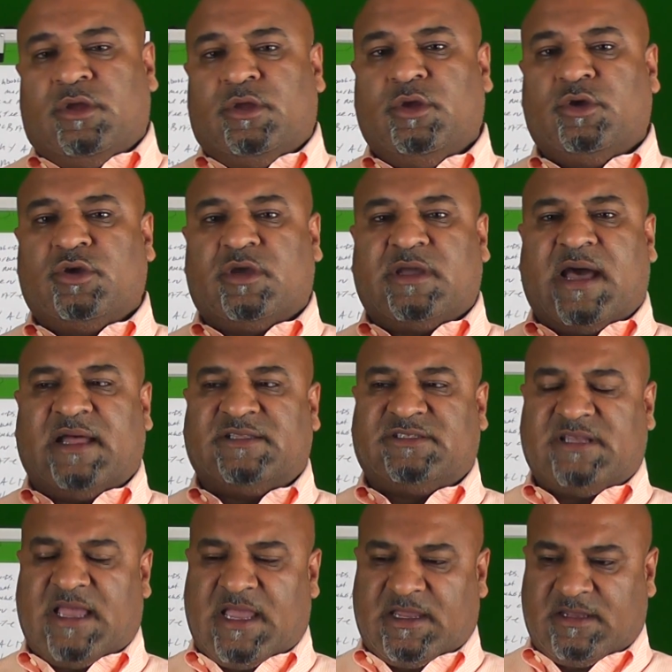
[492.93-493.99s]
you could
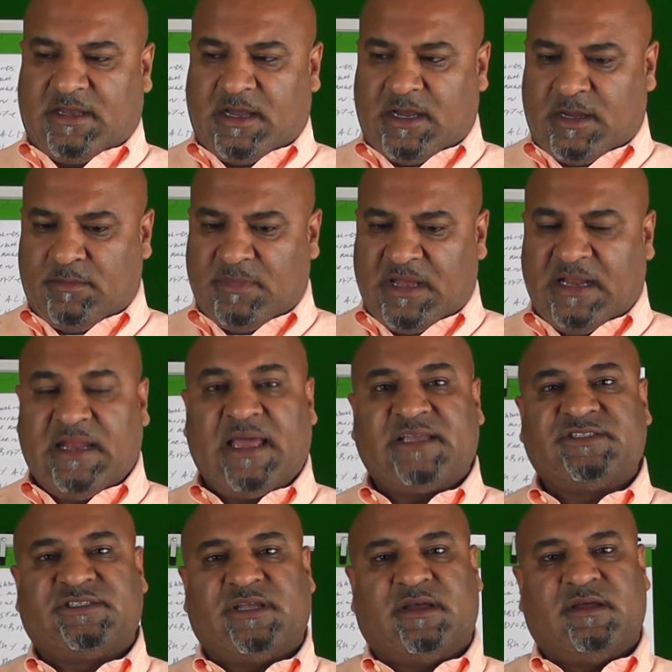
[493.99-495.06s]
contact
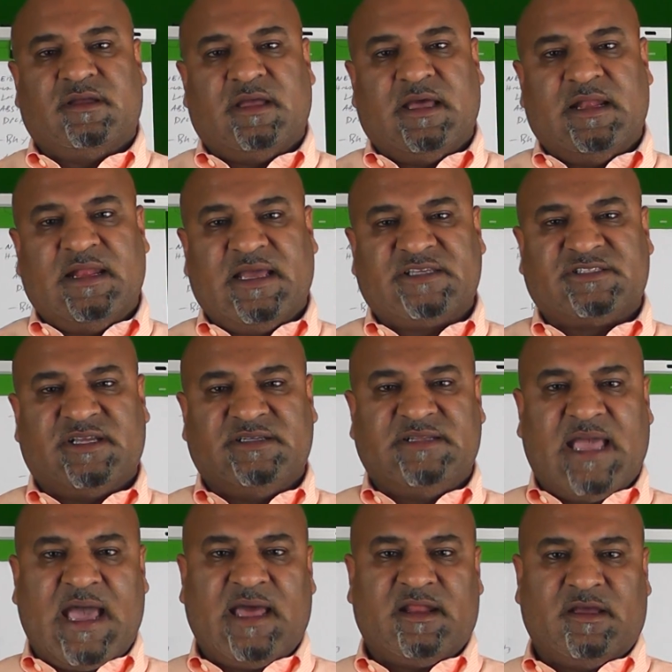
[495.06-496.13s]
Alexa. Alexa
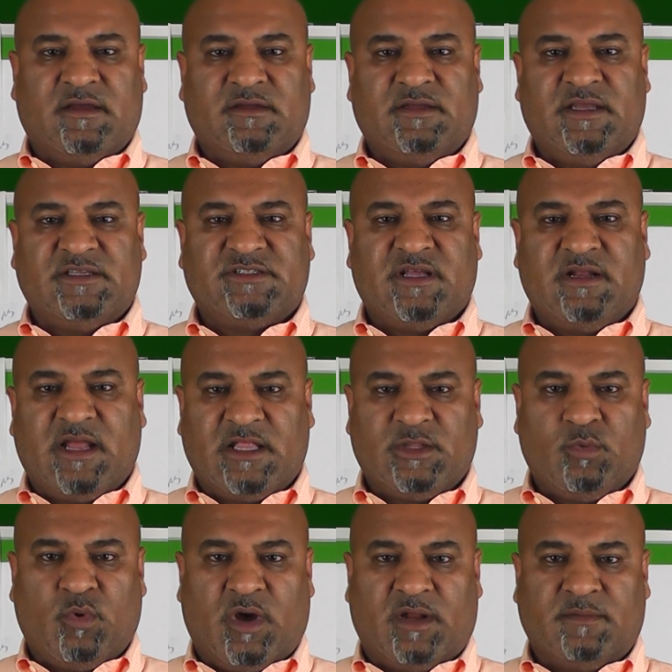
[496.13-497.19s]
Data is another
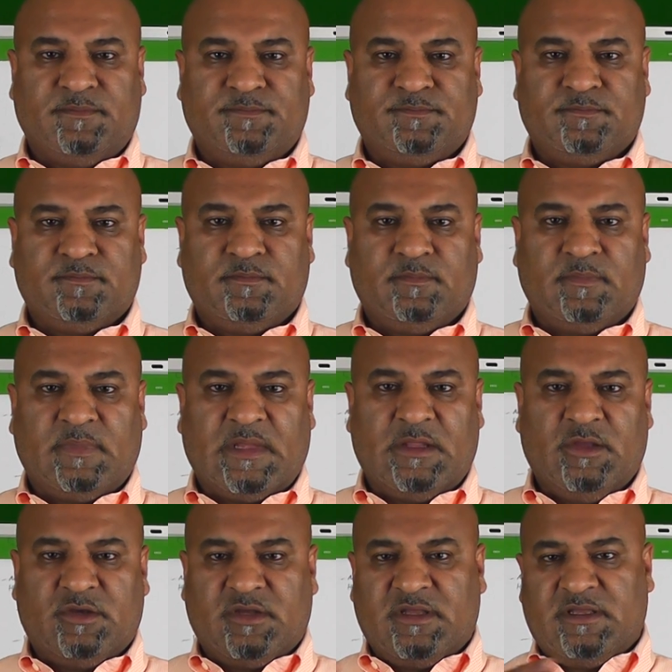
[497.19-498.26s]
one.
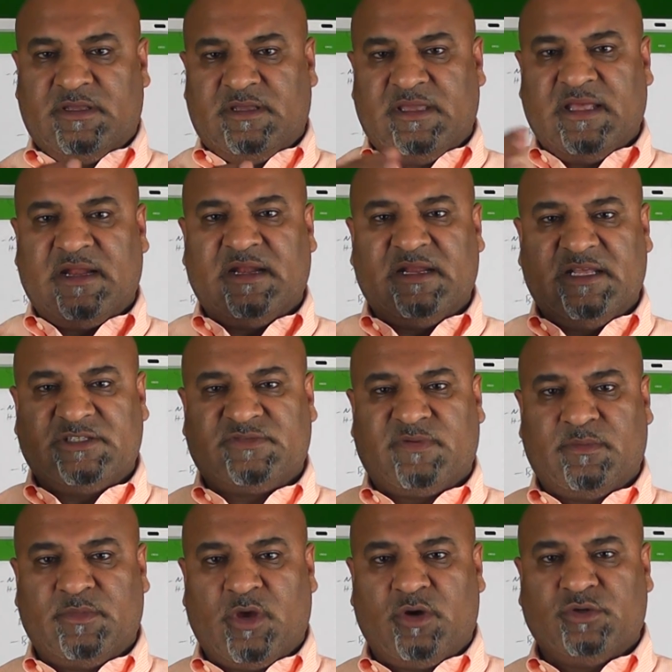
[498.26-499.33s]
You could get a list
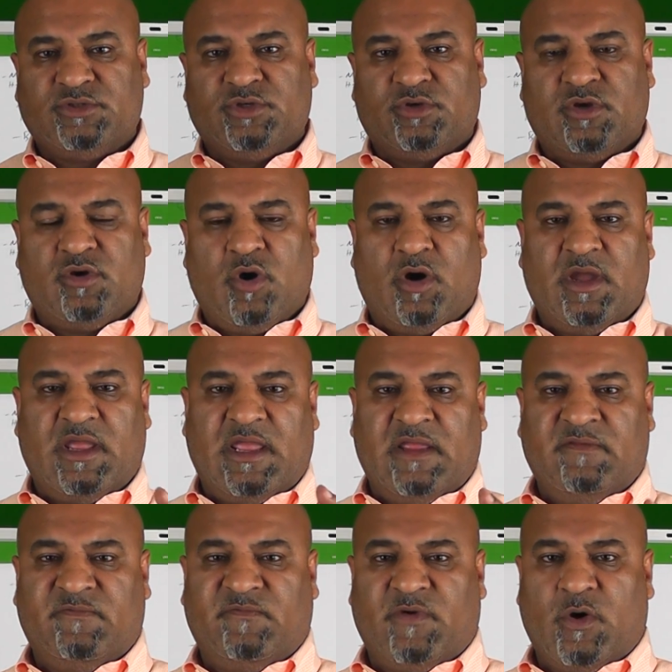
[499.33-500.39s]
from those. You could call
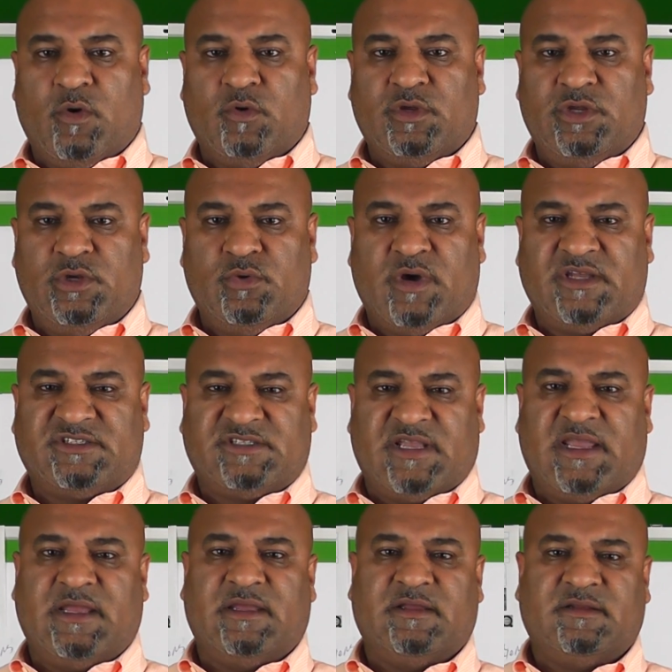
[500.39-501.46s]
Info
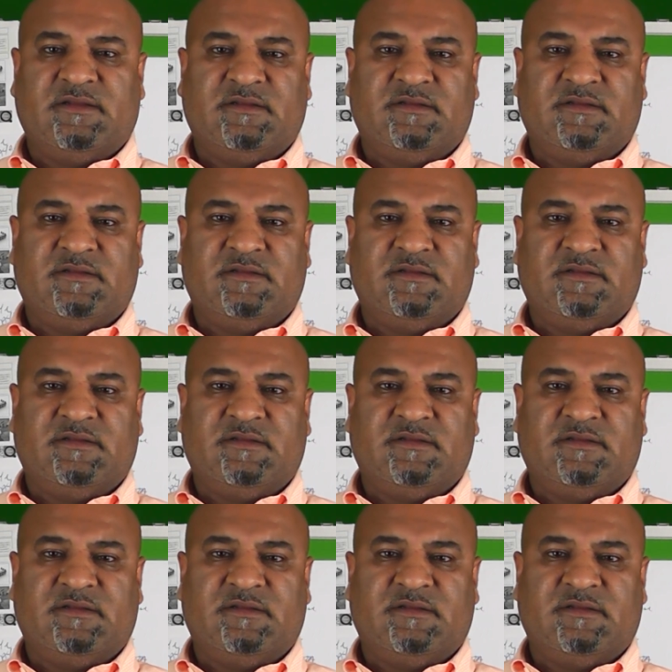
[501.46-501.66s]
USA.